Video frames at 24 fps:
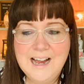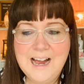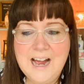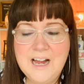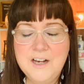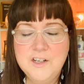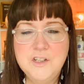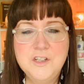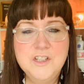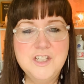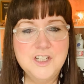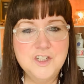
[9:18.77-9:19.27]

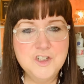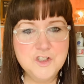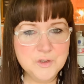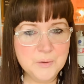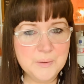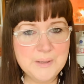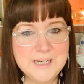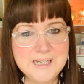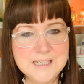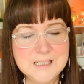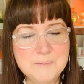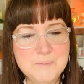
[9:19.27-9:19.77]
and you'd
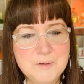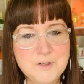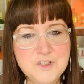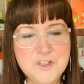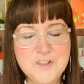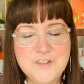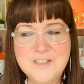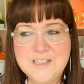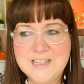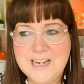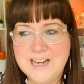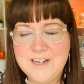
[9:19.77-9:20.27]
enjoy it as much
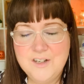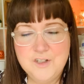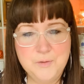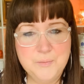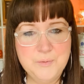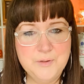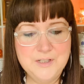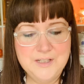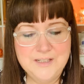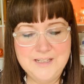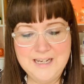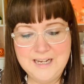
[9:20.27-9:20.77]
in the day as you
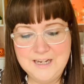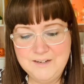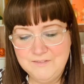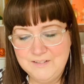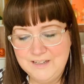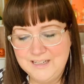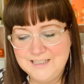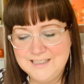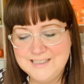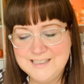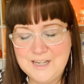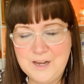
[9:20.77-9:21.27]
would in the
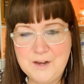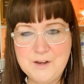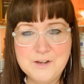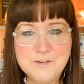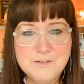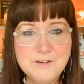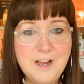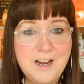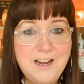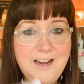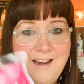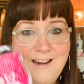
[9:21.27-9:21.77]
evening. So
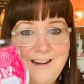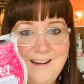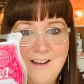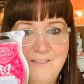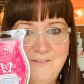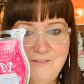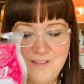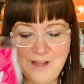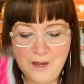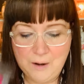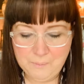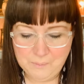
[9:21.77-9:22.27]

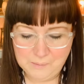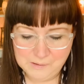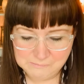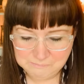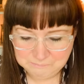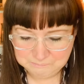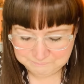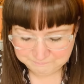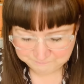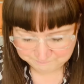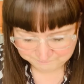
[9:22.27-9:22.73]
love that one.